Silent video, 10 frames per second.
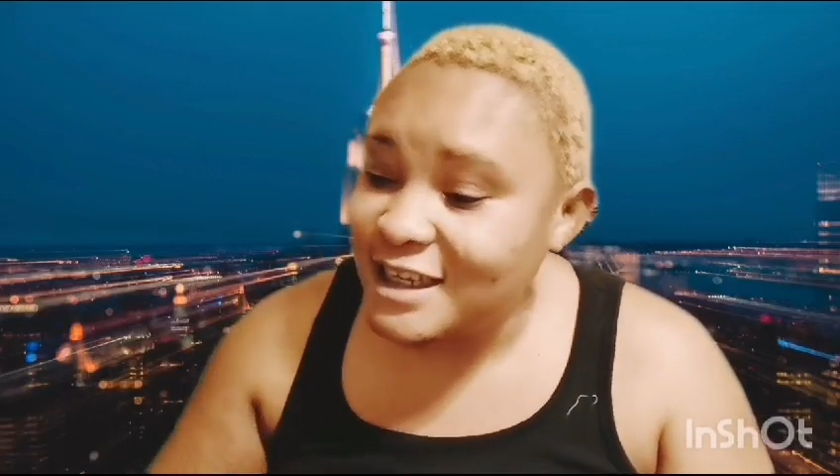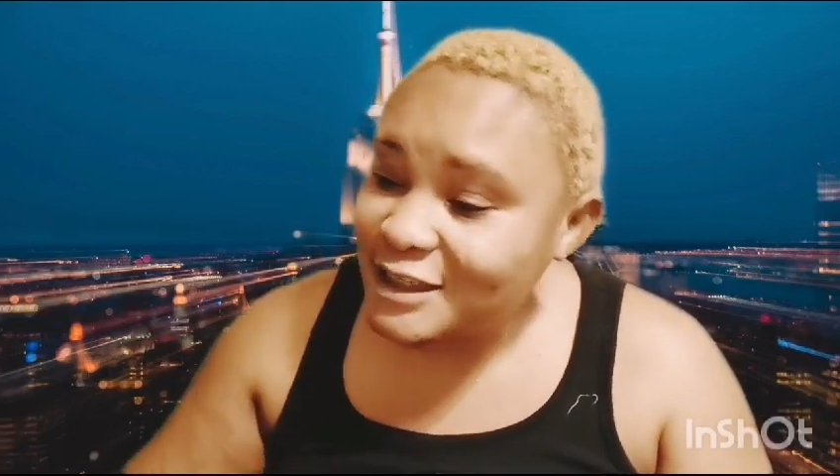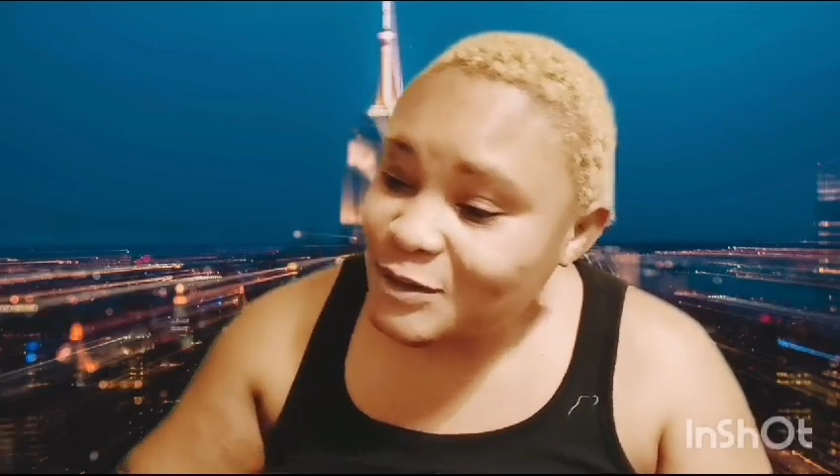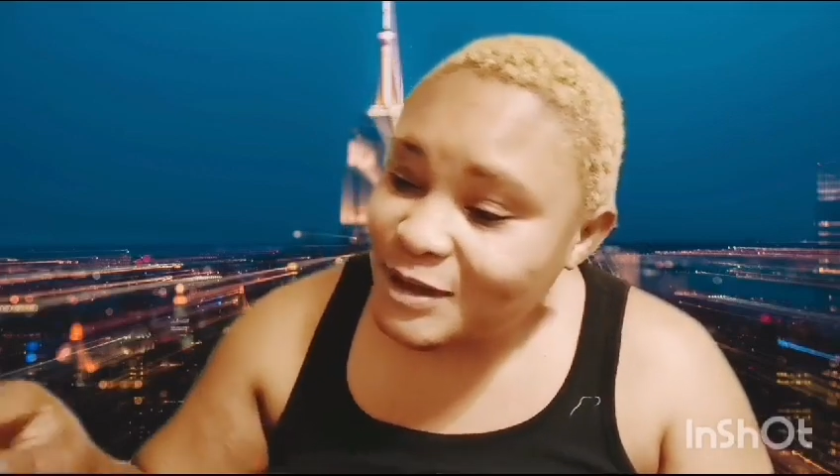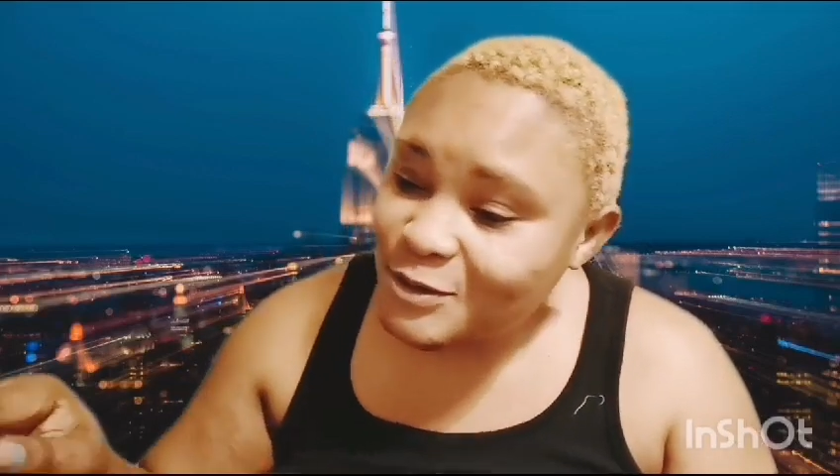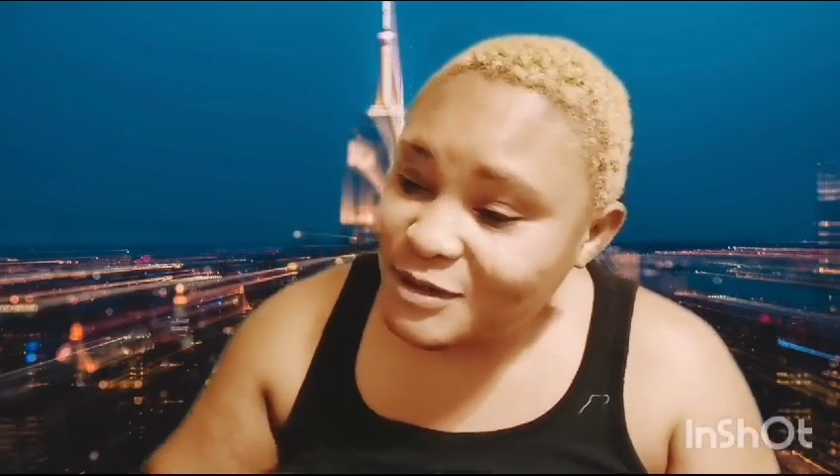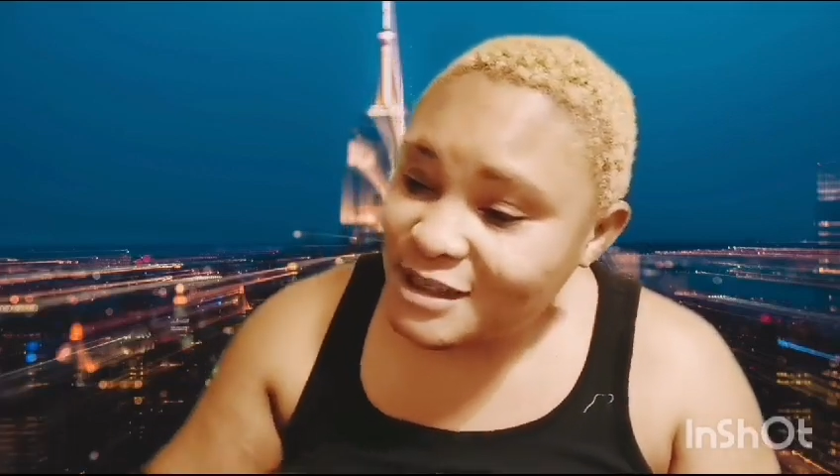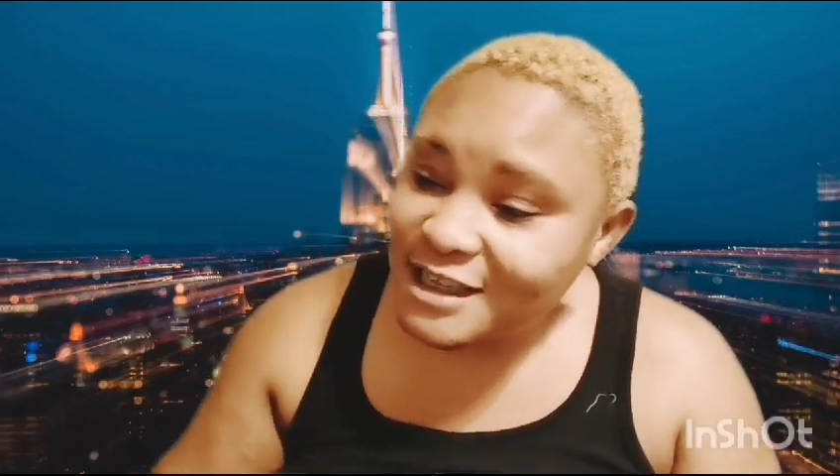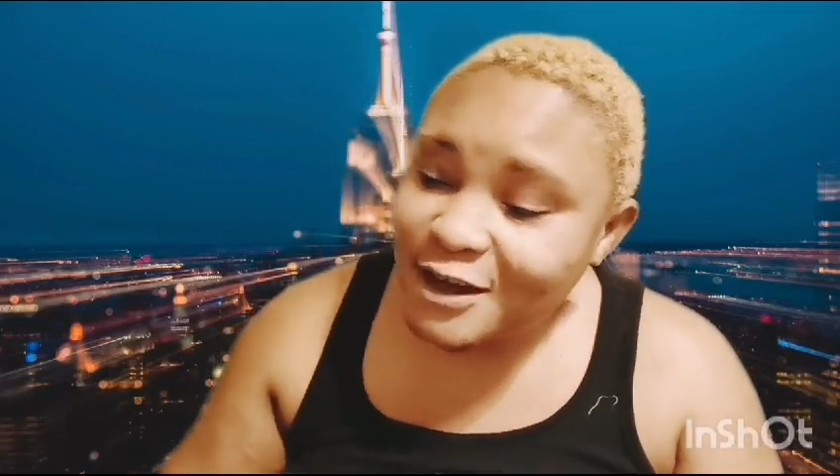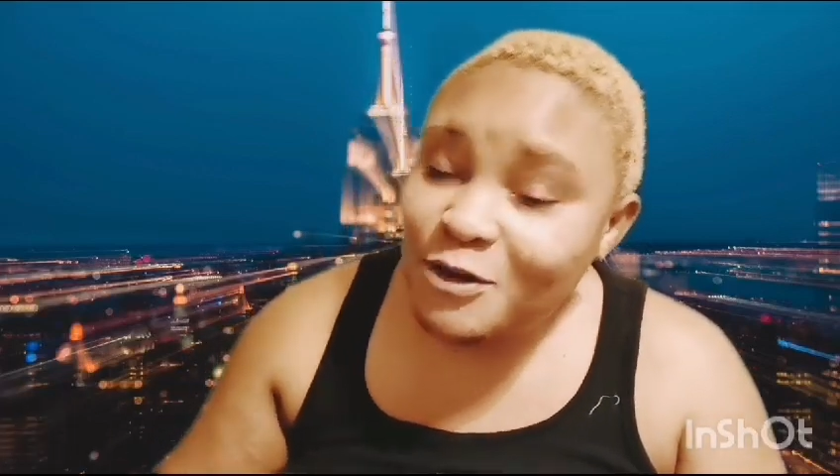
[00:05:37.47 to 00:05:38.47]
That is why you
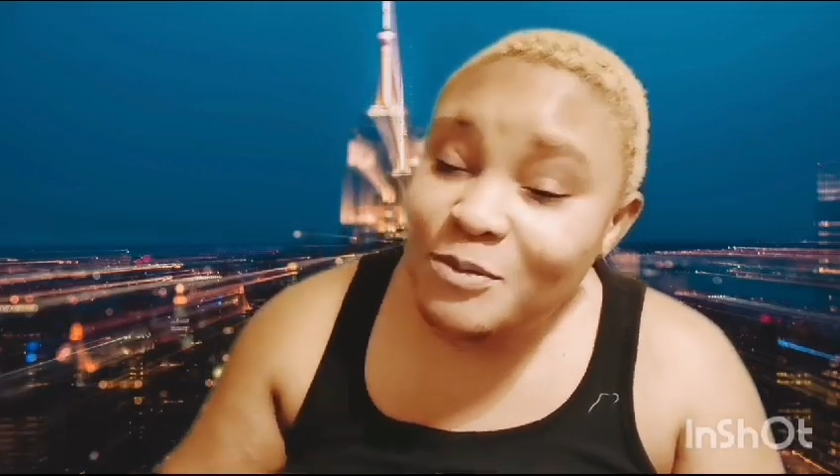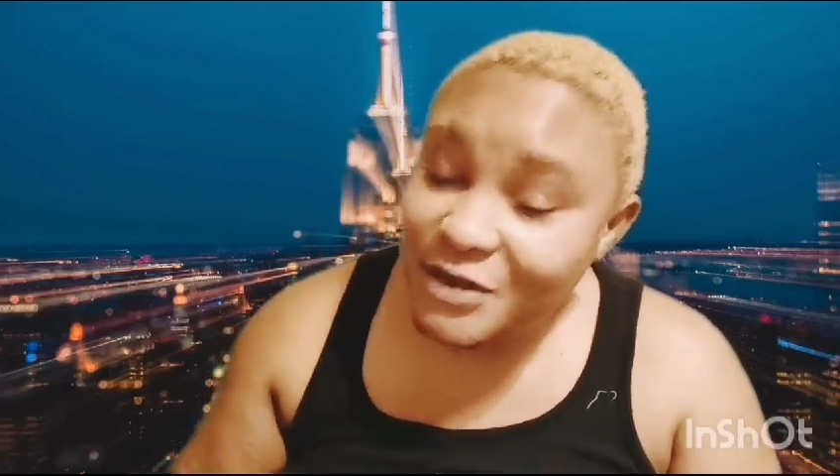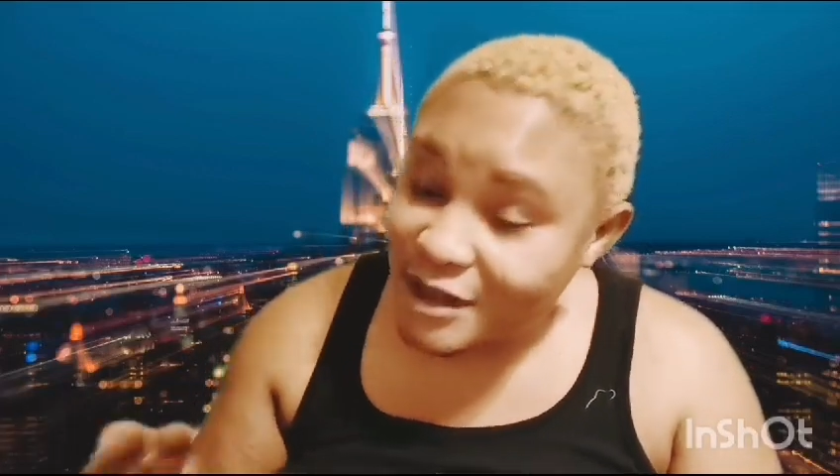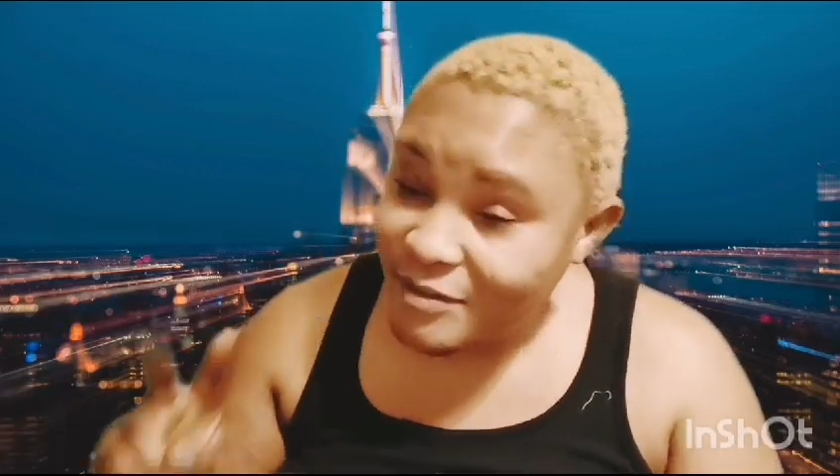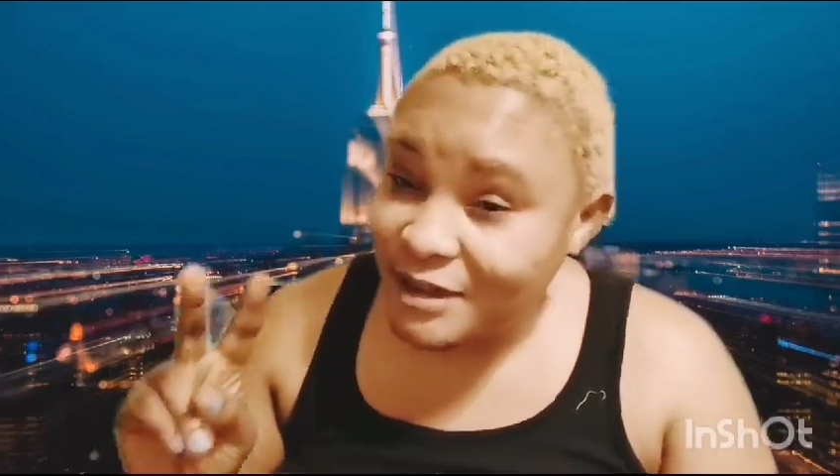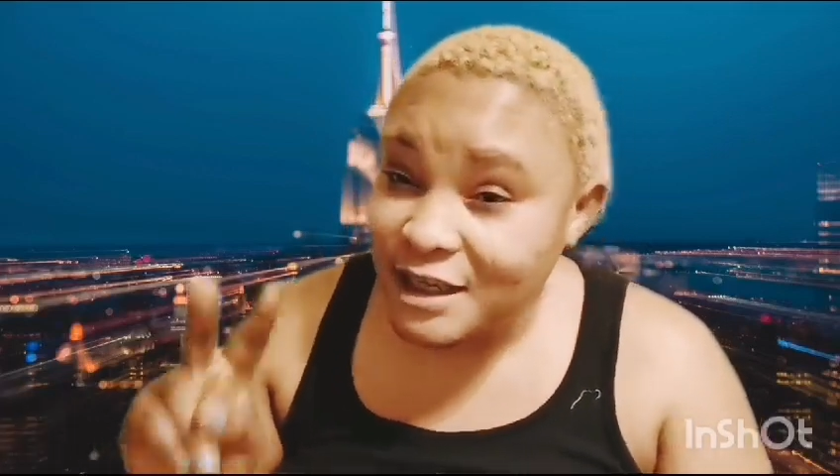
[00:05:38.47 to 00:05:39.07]
see that unbeliever